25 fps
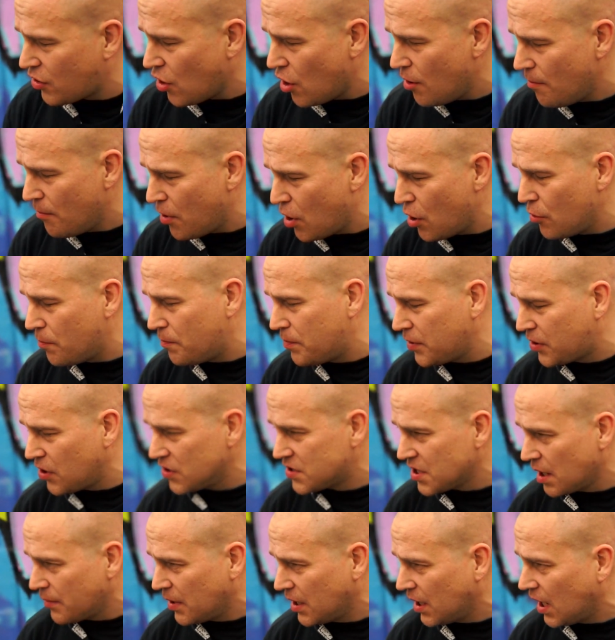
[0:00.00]
combo
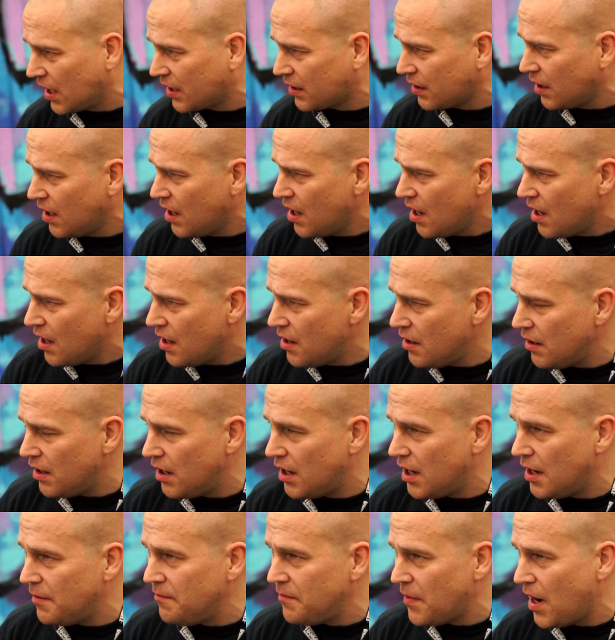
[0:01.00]
because I mean, like,
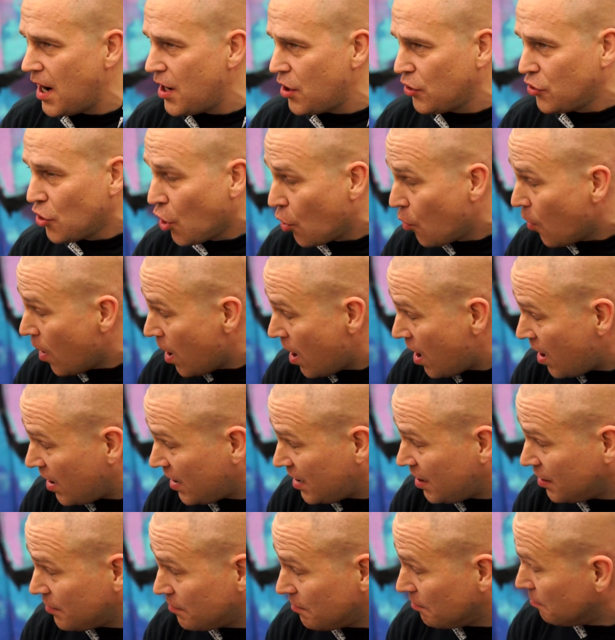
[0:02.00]
um, I don't know
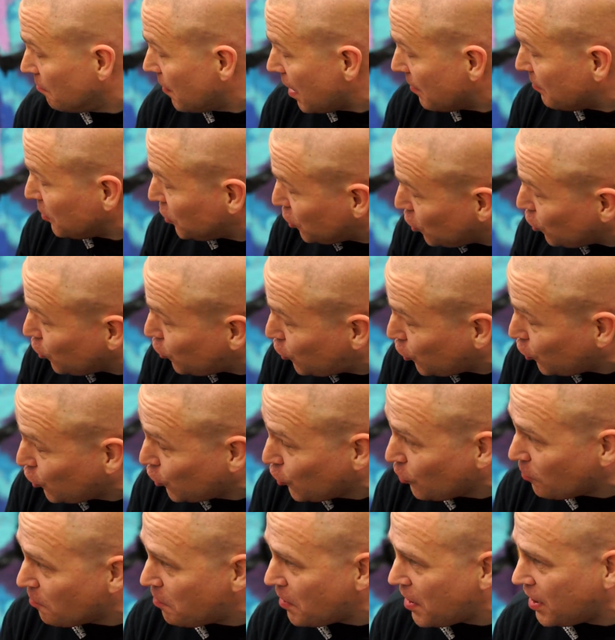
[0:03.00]
why, maybe you
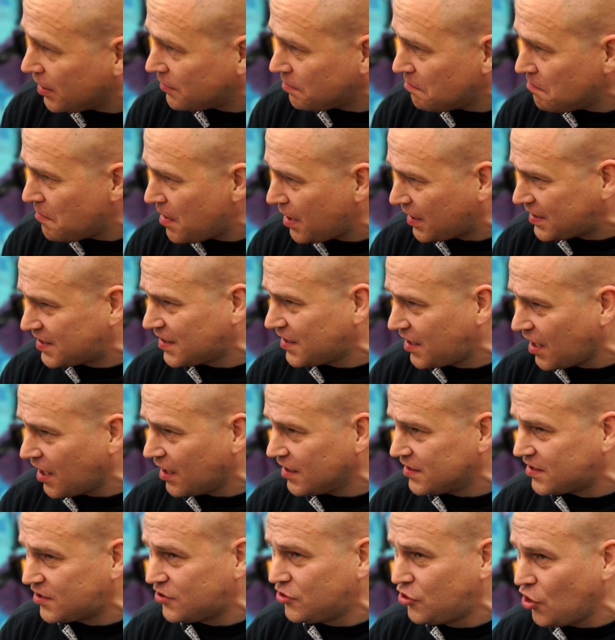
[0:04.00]
do, but
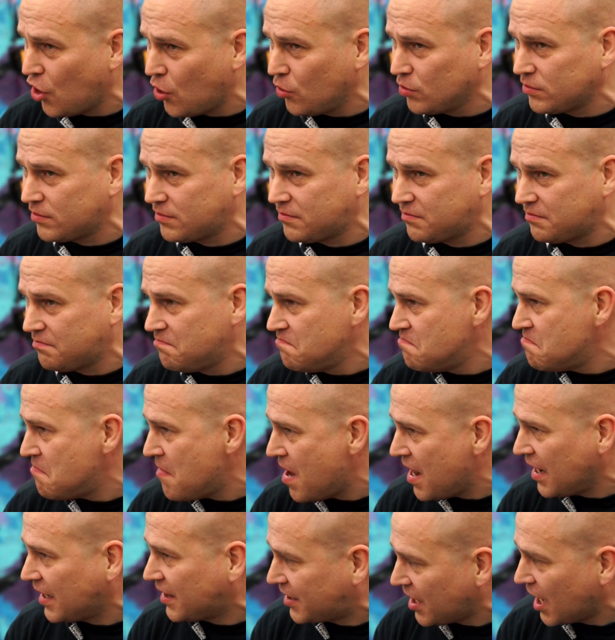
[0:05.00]
Mexicans don't
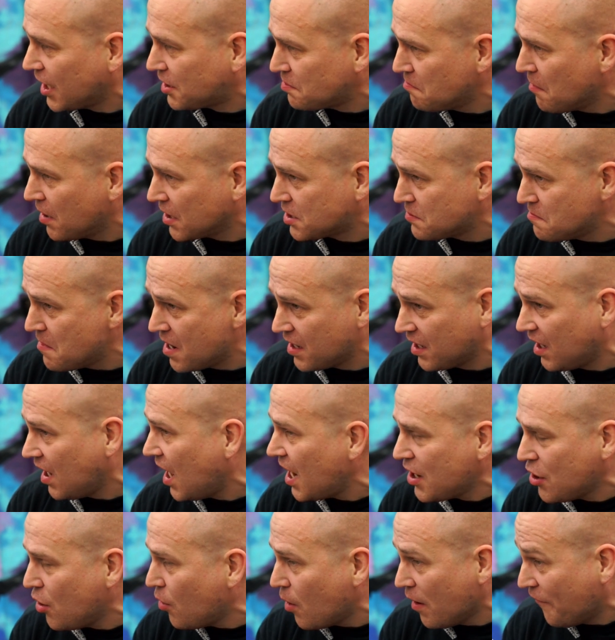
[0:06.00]
make that much metal.
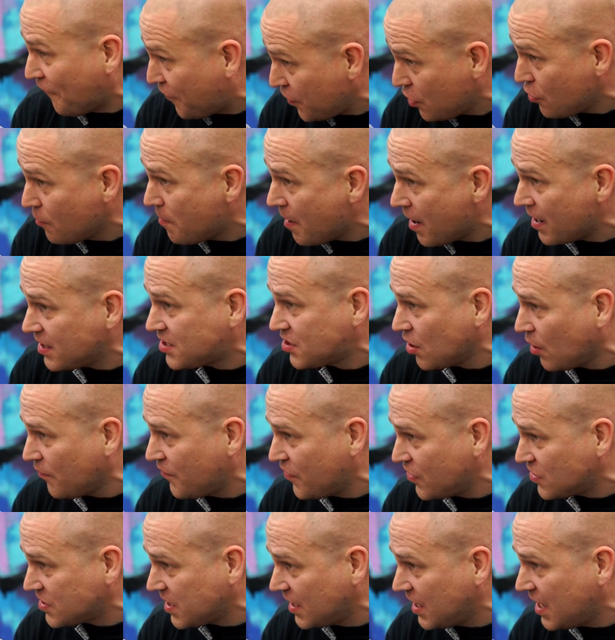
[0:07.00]
I know a few bands,
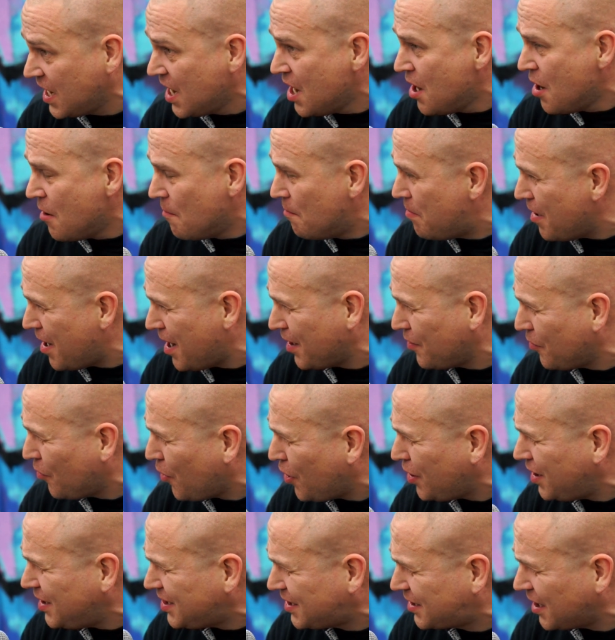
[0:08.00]
obviously, but
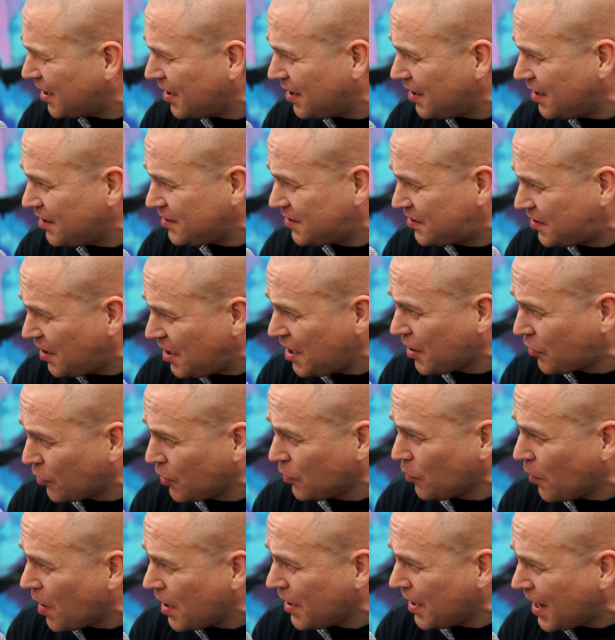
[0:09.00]
what is the
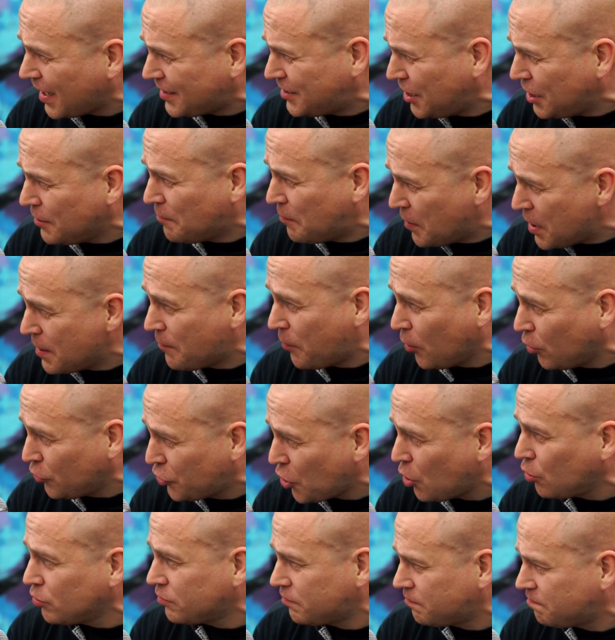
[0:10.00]
secret why Latin people
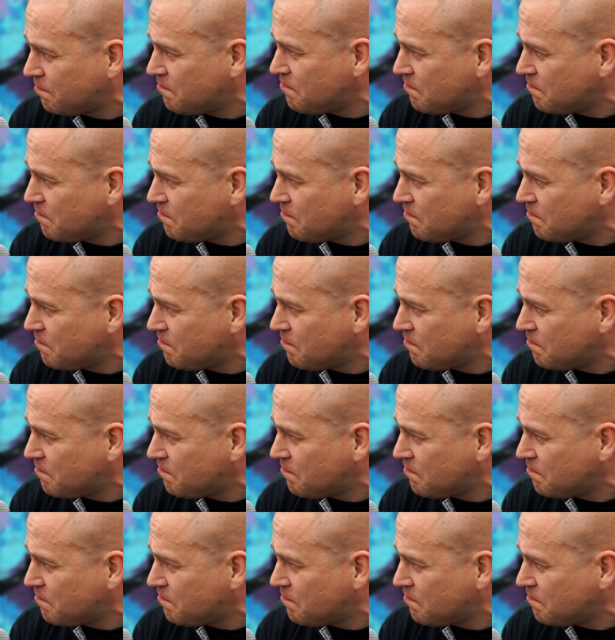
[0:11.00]
don't